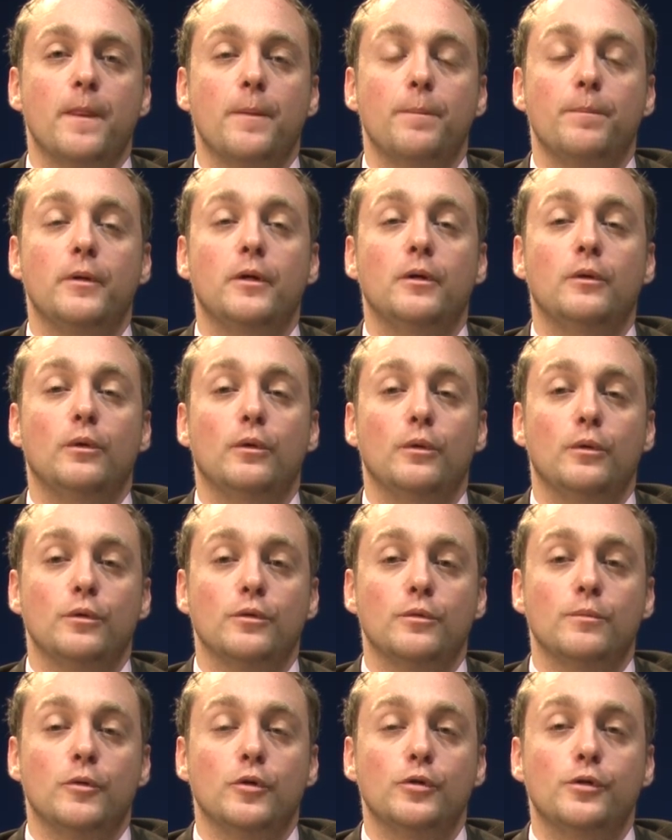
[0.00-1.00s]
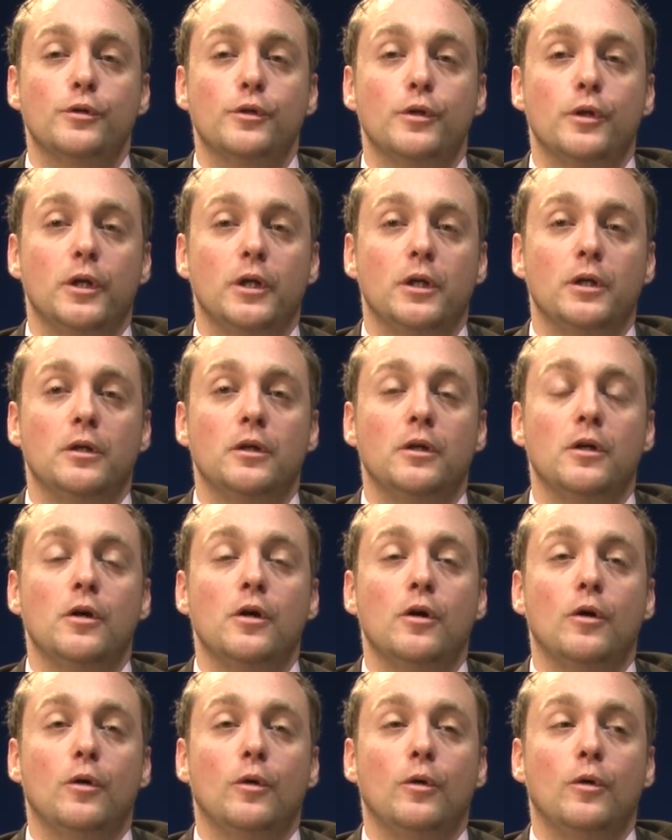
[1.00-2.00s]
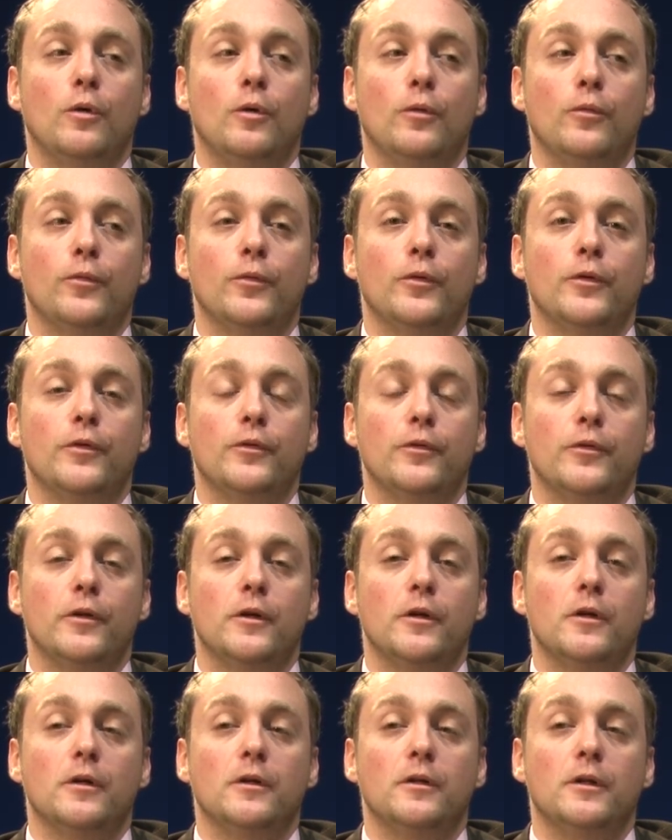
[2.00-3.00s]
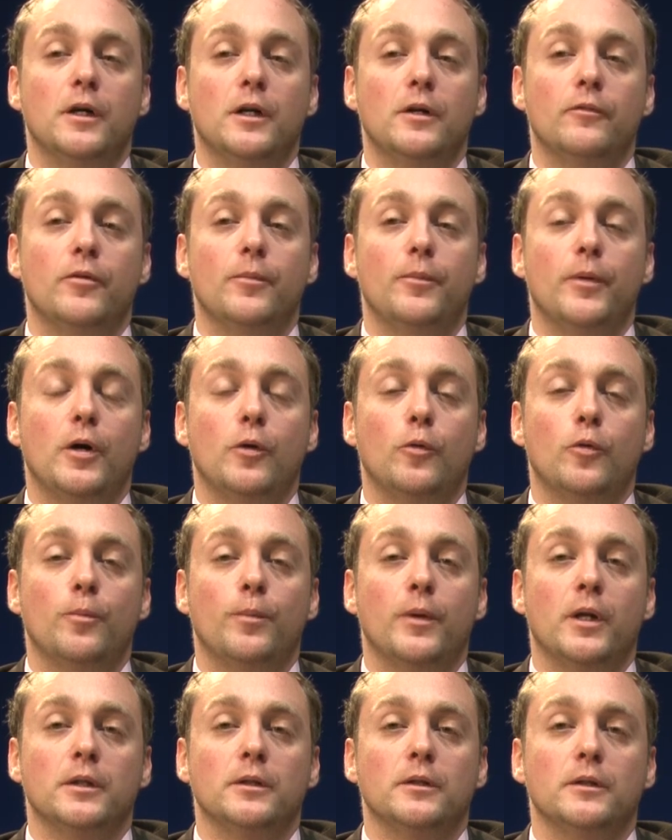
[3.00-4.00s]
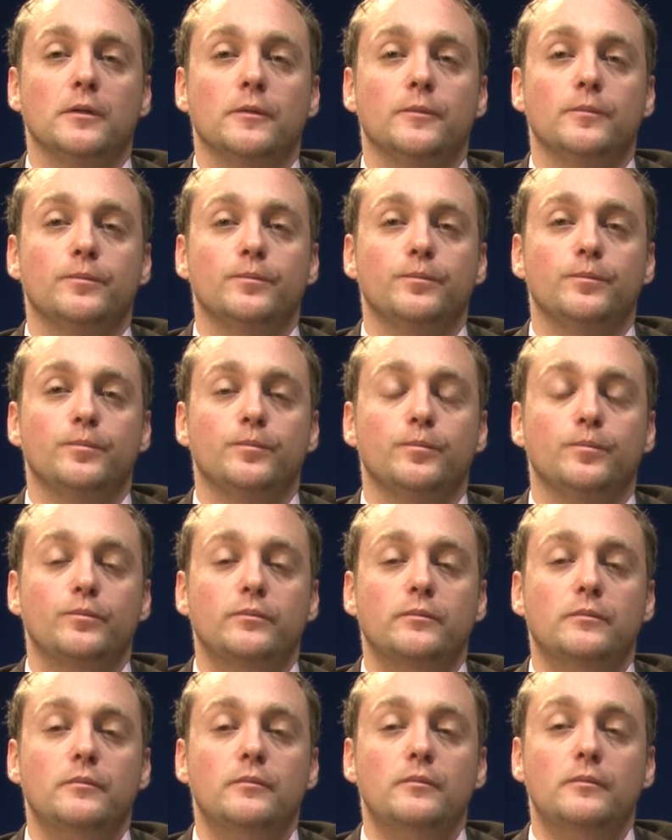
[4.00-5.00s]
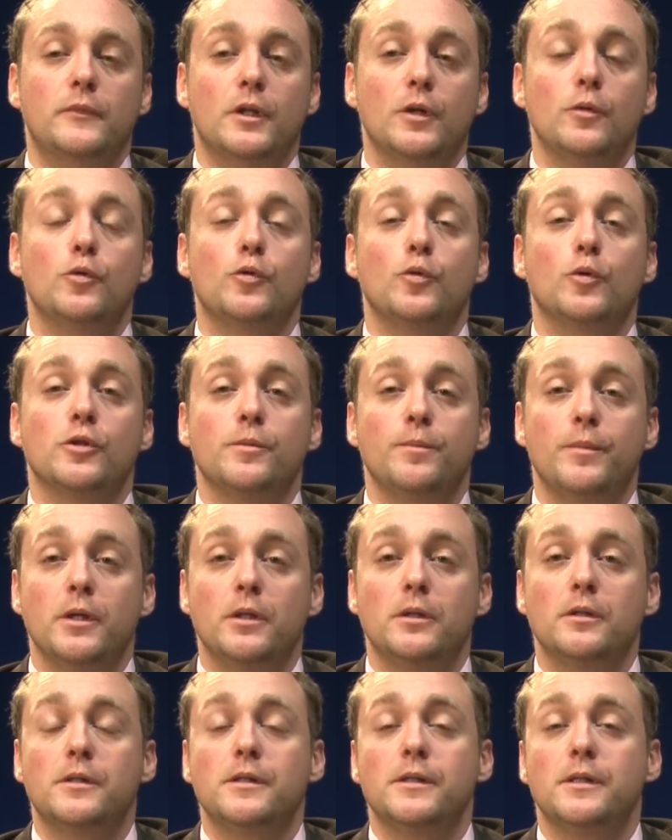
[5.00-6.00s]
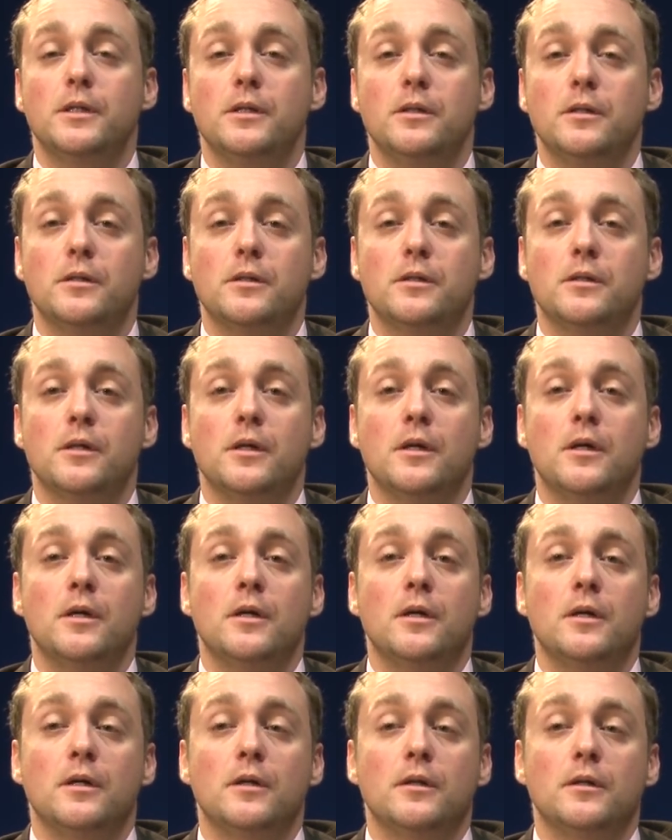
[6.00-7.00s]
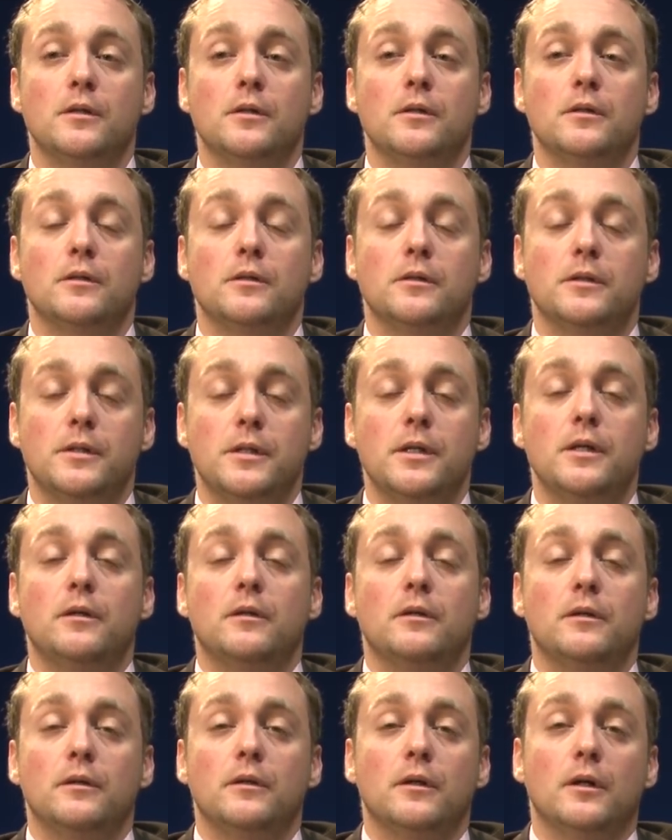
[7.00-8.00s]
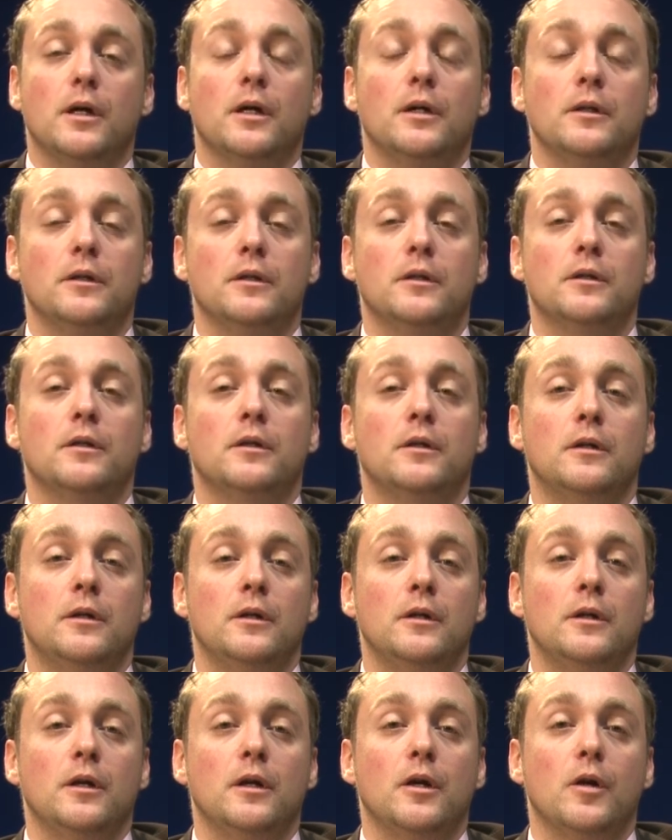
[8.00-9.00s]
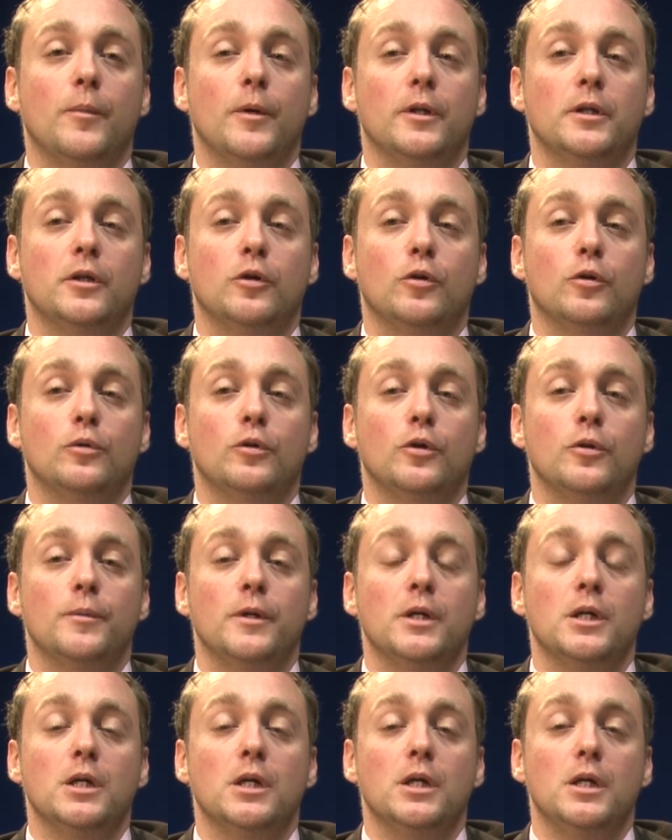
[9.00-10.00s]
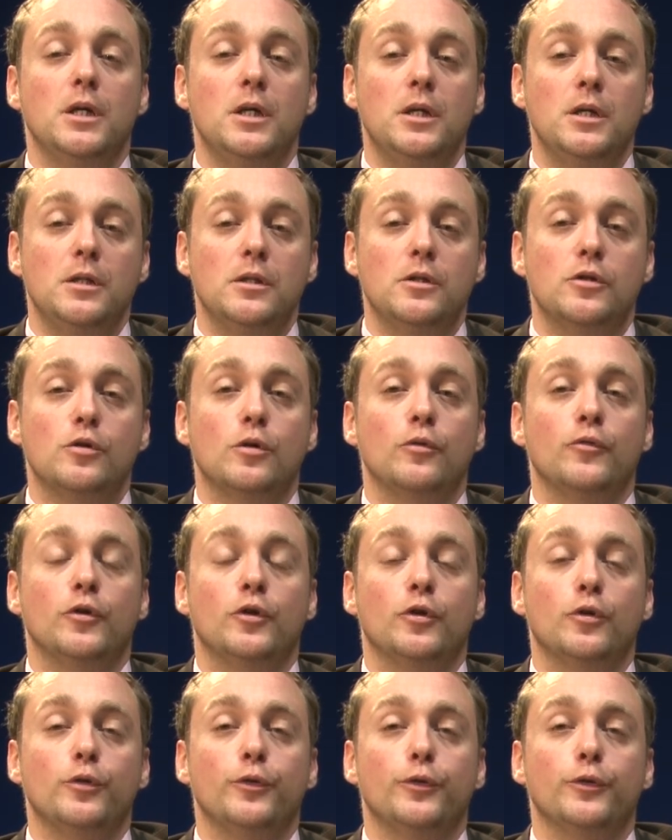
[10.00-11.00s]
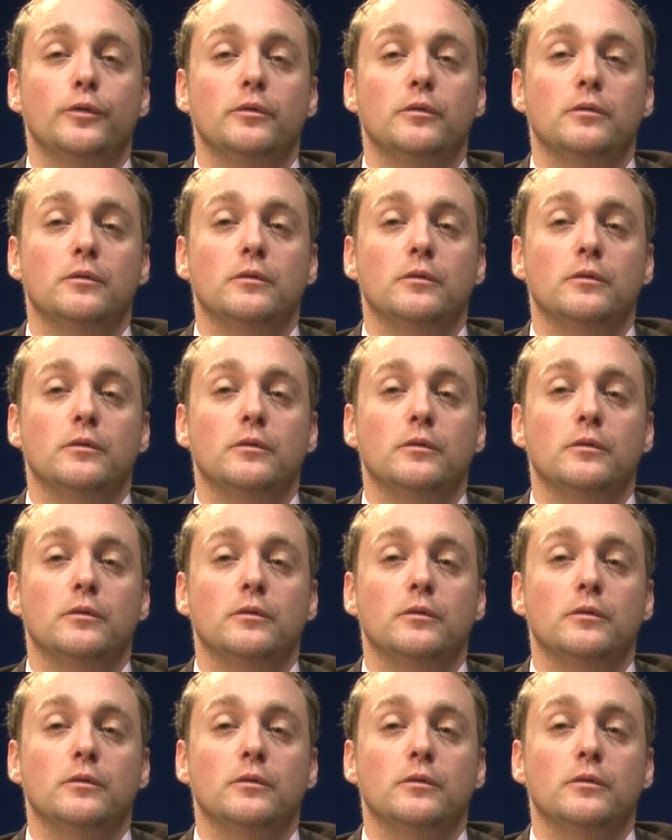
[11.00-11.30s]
because mostly of the Narva power plant, which was built since still under command economy in Soviet Union